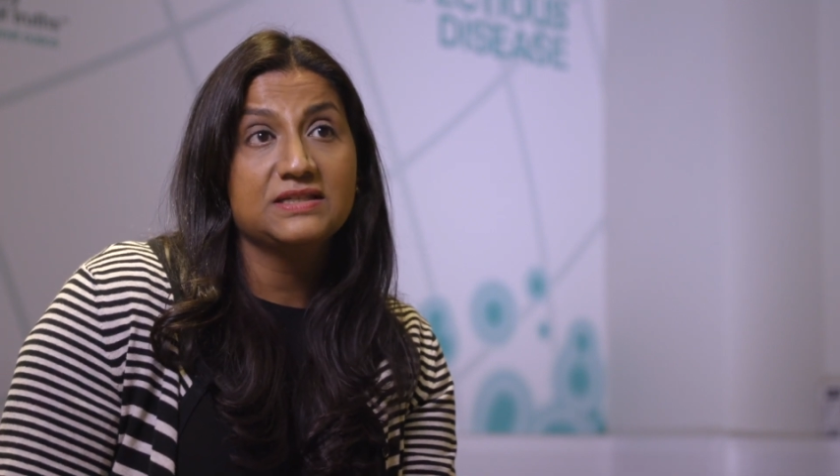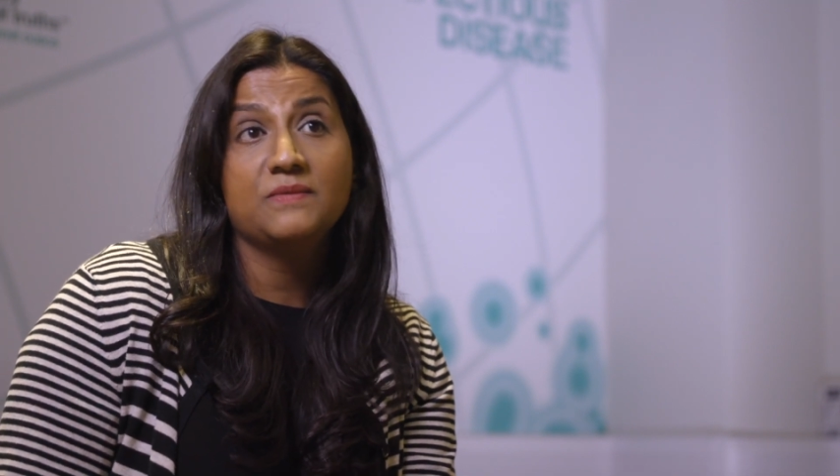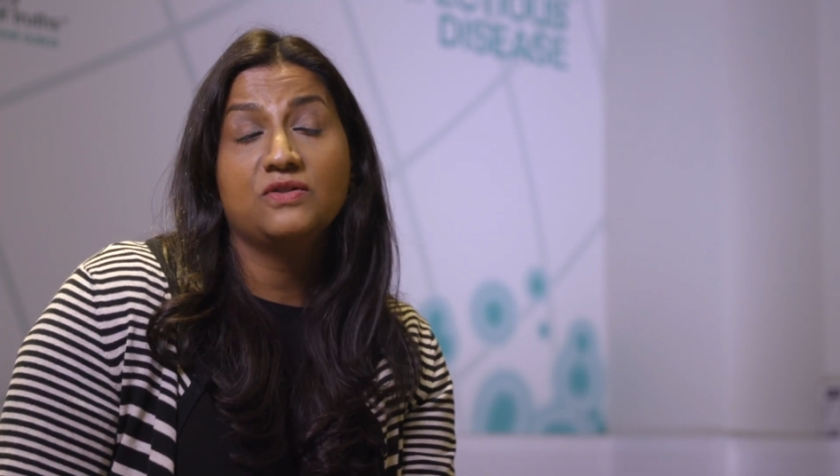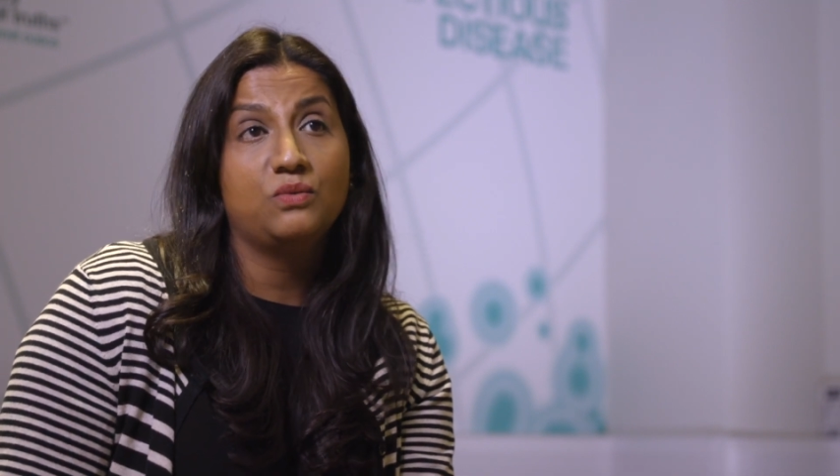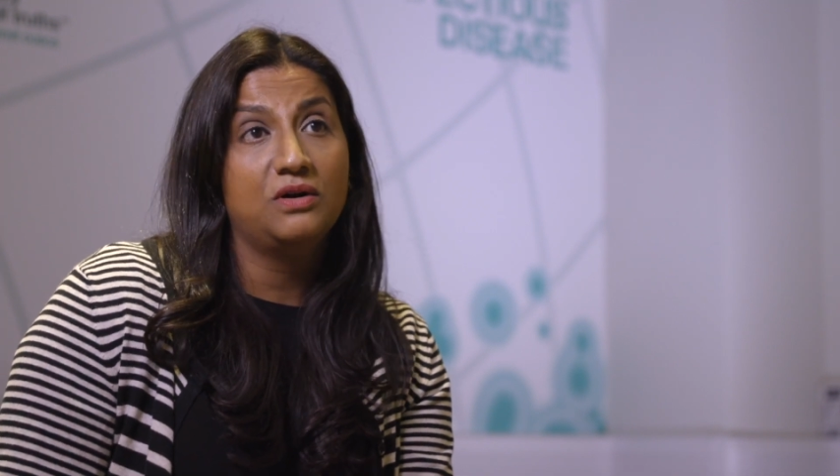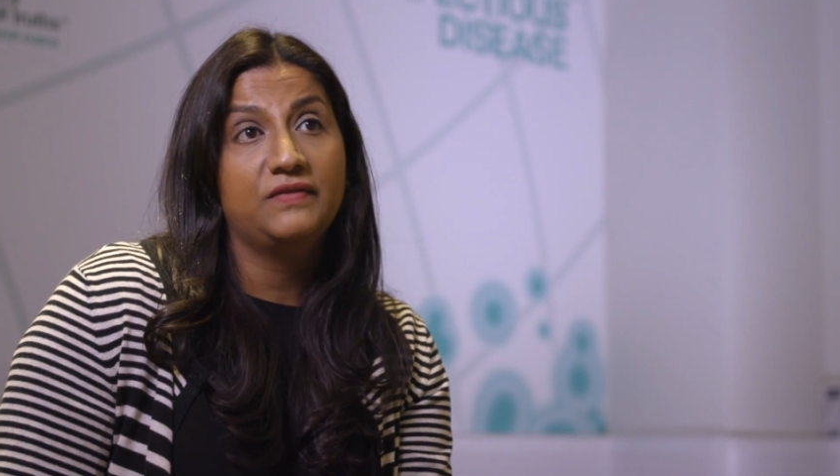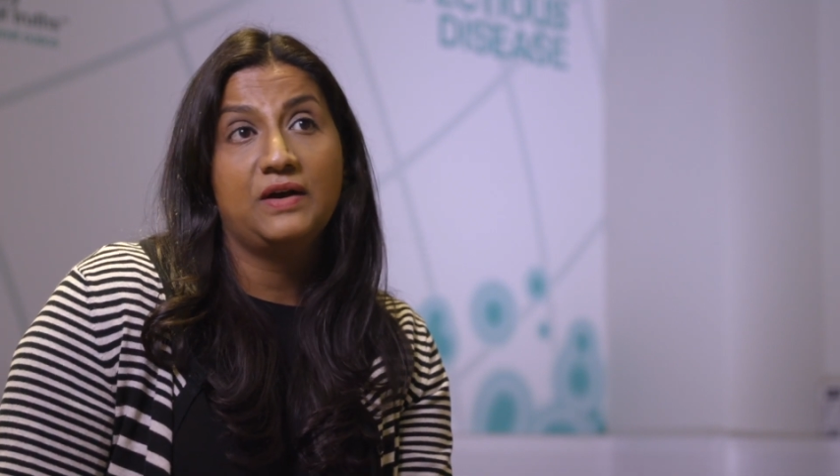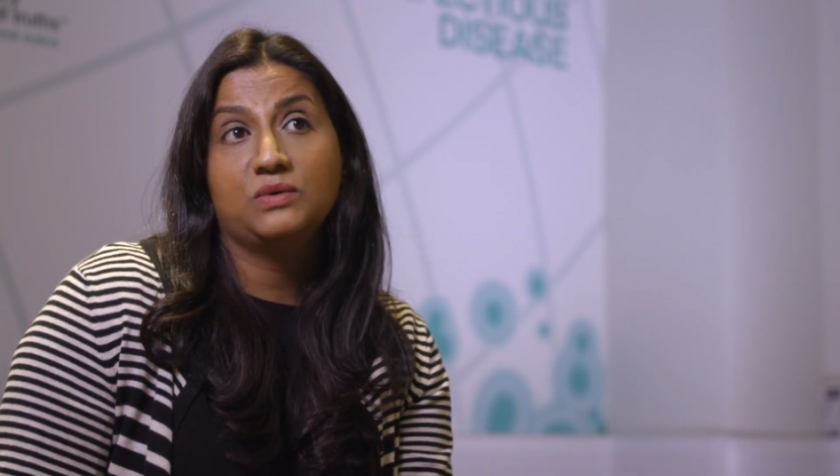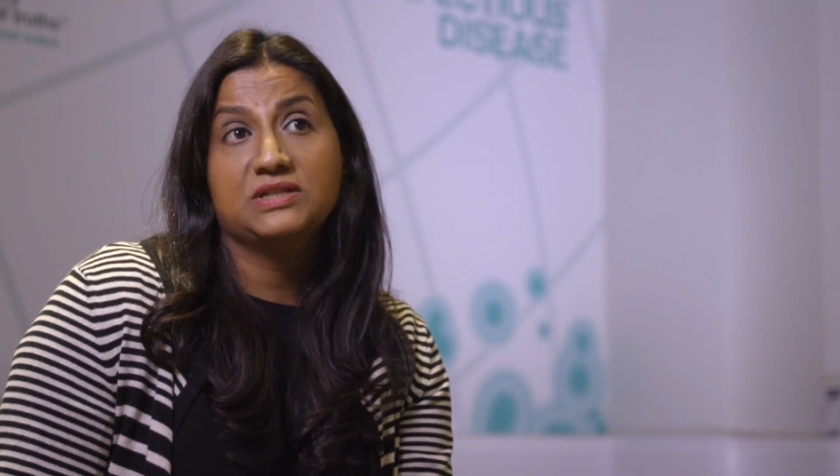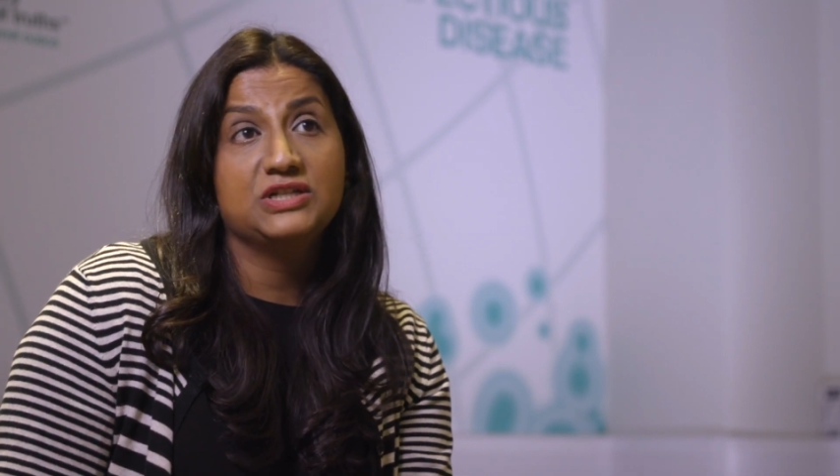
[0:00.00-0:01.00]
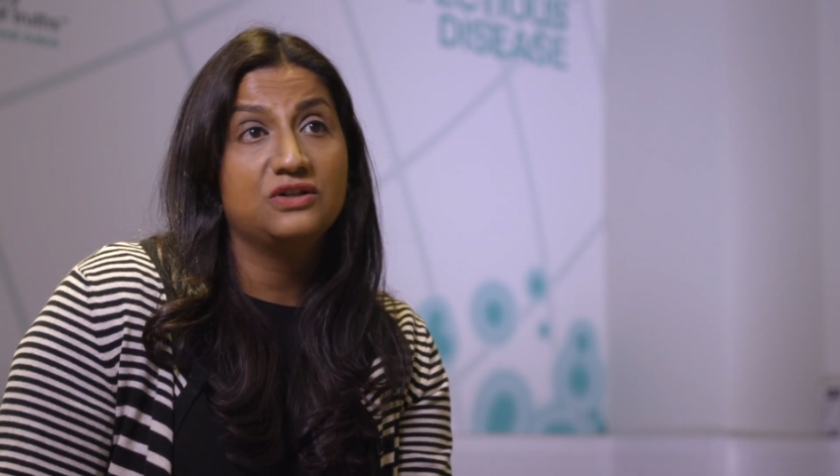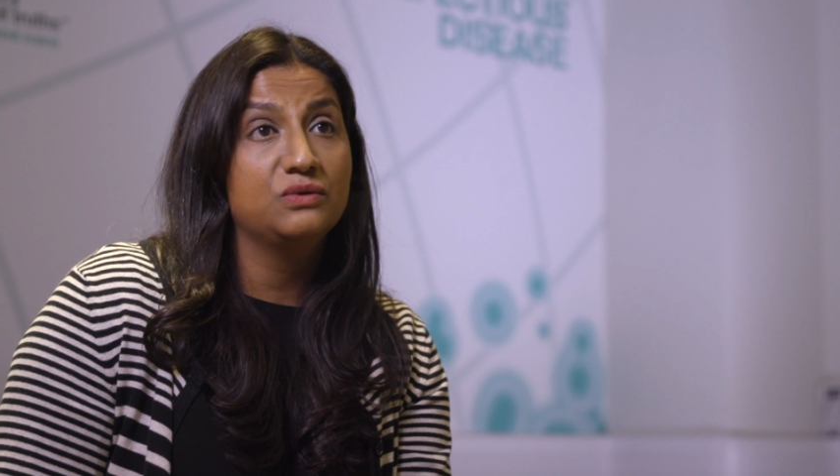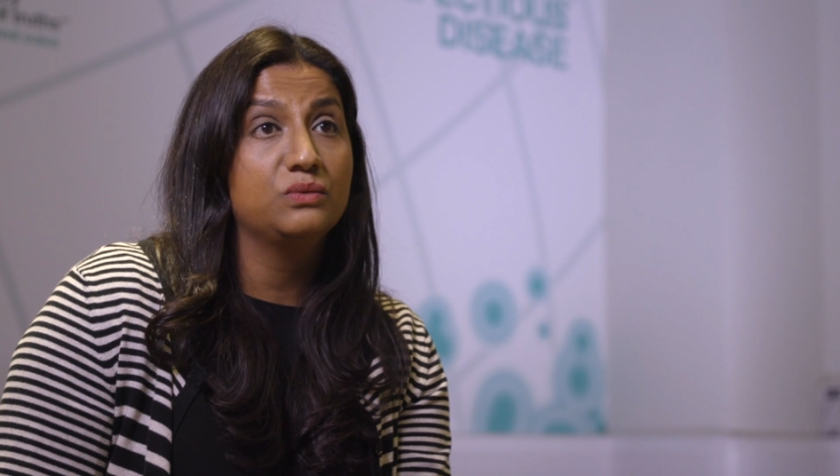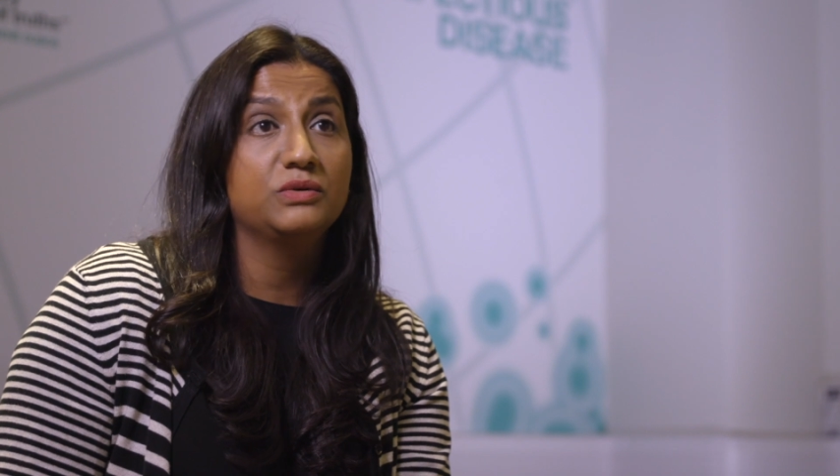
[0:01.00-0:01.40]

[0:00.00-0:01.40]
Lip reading: some of the work that we do